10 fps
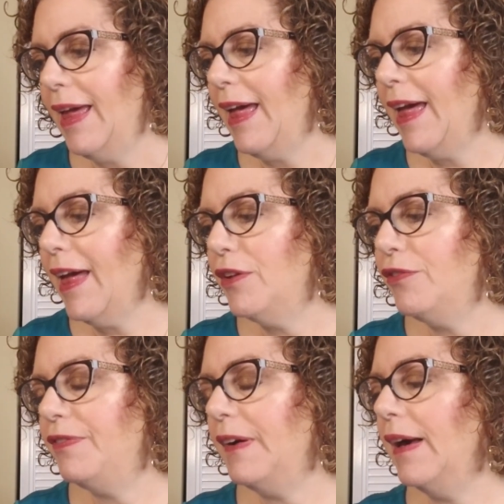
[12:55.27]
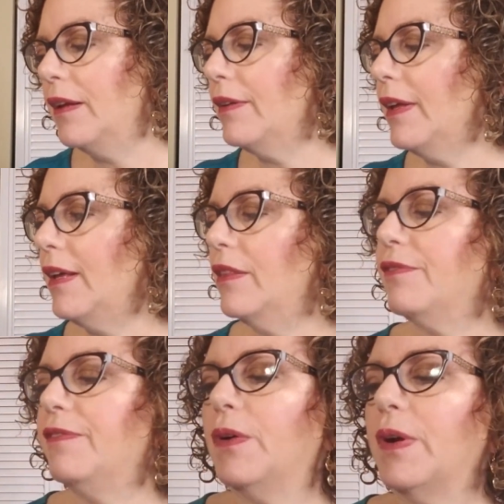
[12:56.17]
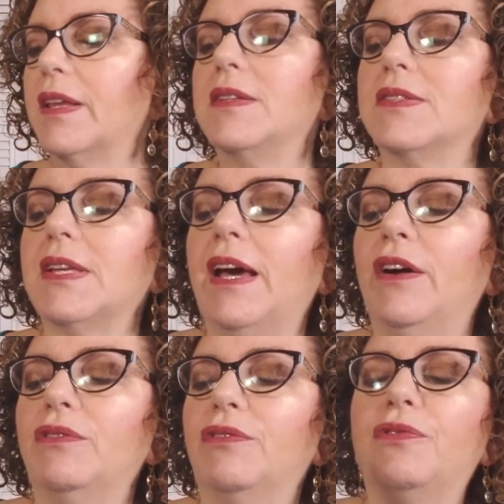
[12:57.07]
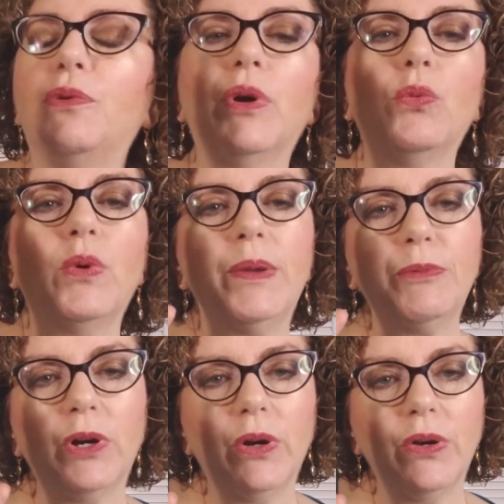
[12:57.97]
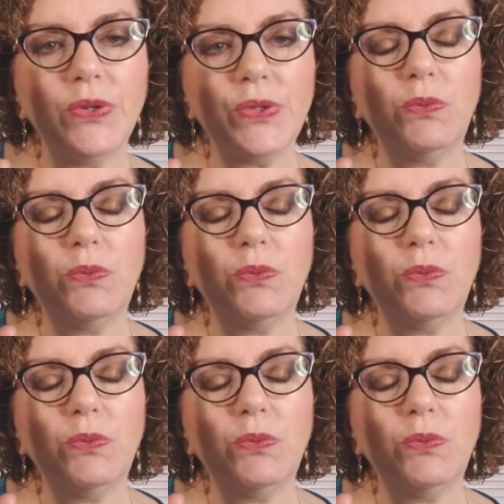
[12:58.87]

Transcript: And finally, the verdict is out for whip curls,